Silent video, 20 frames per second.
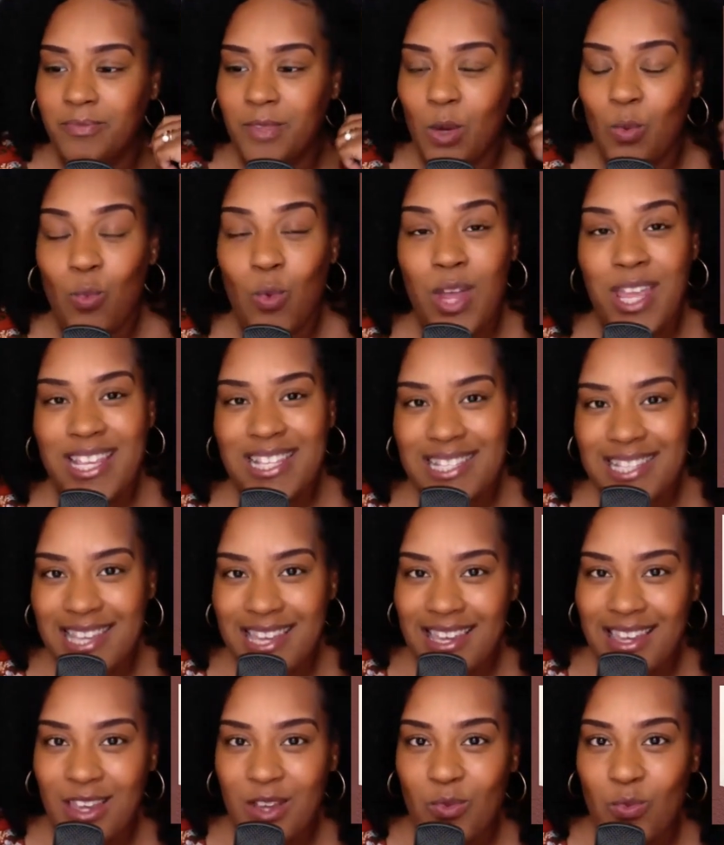
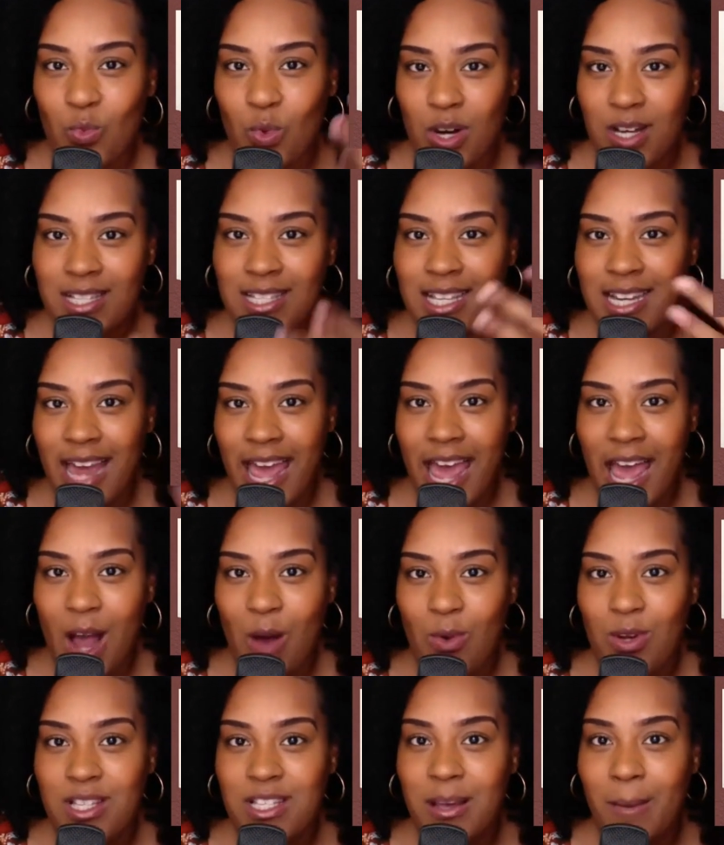whiskey once an
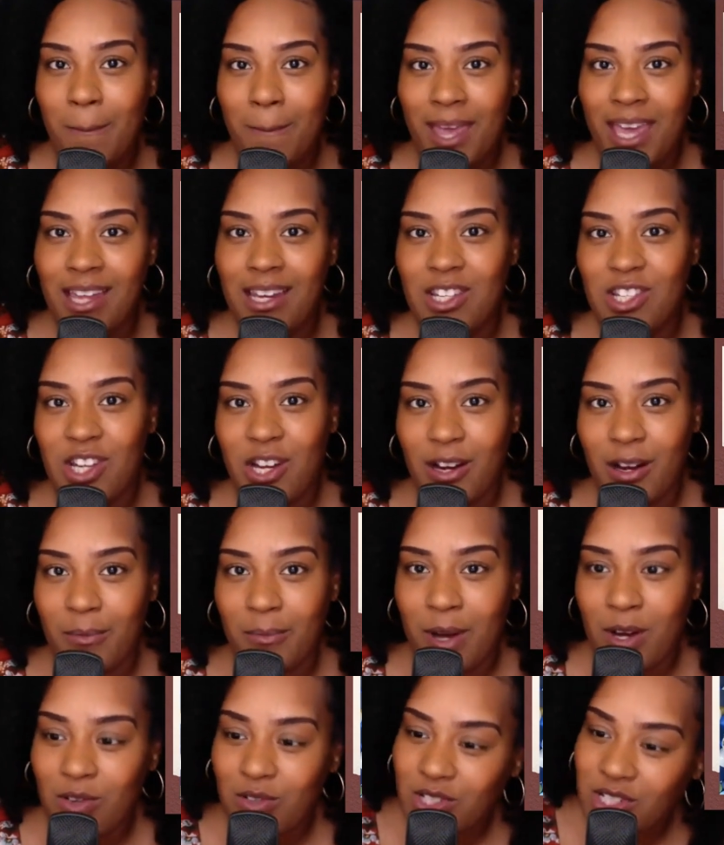hour to manage their
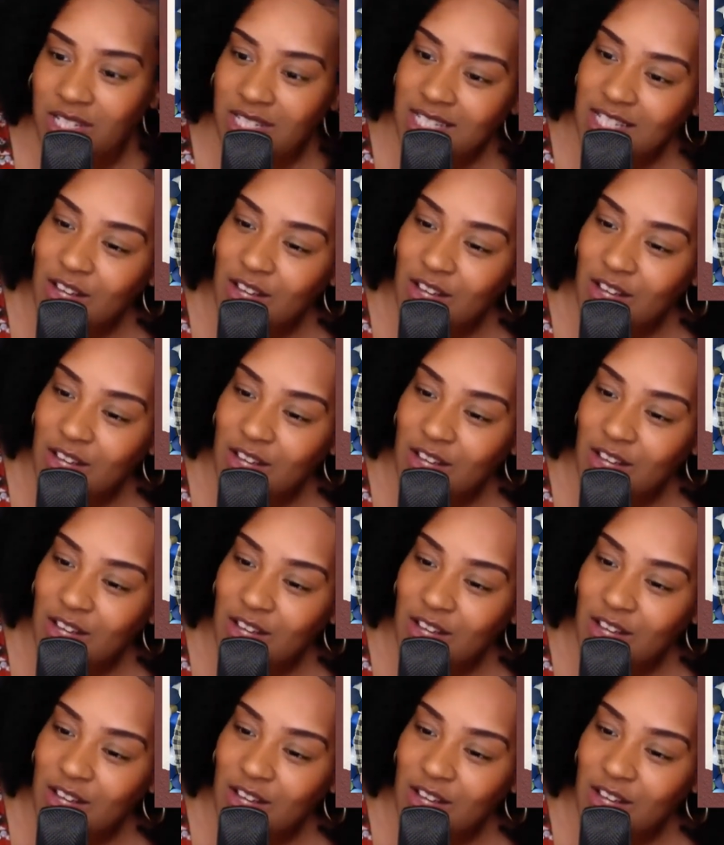emotions.